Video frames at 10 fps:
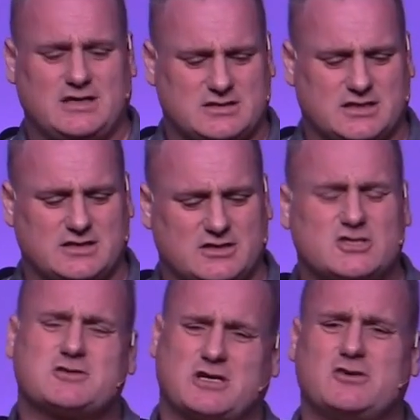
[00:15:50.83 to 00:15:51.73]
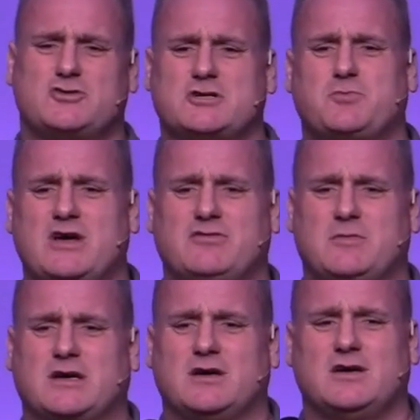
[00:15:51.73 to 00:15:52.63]
He said, can you just pray for
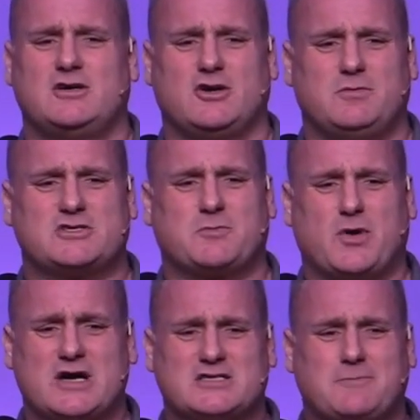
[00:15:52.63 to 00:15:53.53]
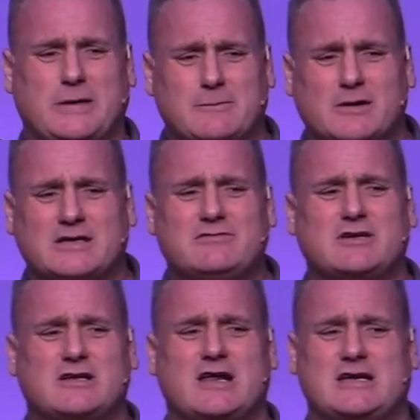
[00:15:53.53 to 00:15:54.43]
me? You know, be surprised that people,
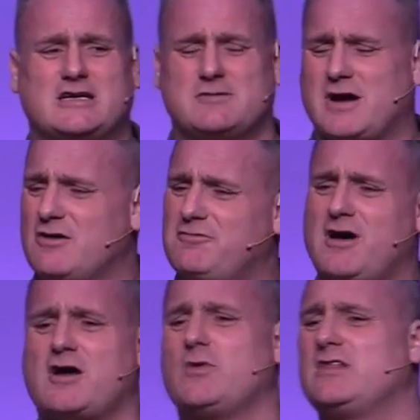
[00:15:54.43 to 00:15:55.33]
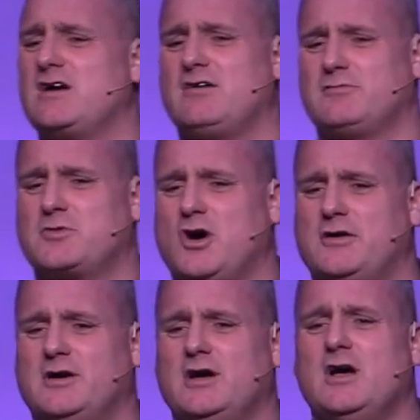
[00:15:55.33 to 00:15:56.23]
even in their need, no matter how far away they are from
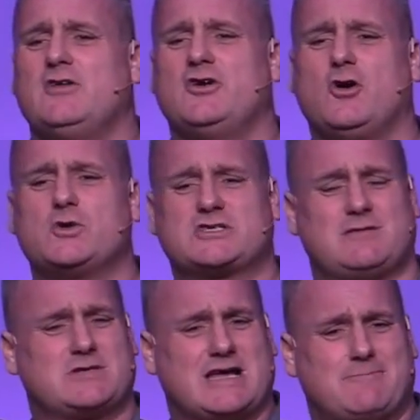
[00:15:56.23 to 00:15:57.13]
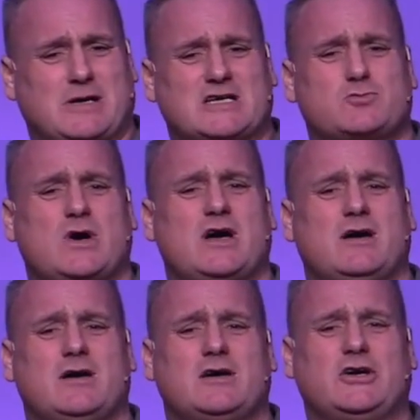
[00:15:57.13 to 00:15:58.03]
God, they always come to that place where,
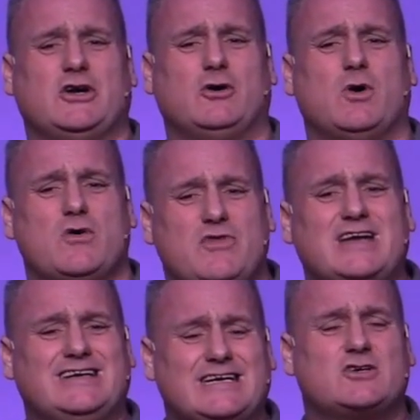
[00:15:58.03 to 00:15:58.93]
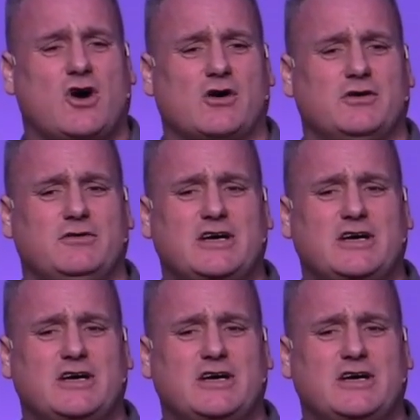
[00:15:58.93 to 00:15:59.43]
you know, they need God.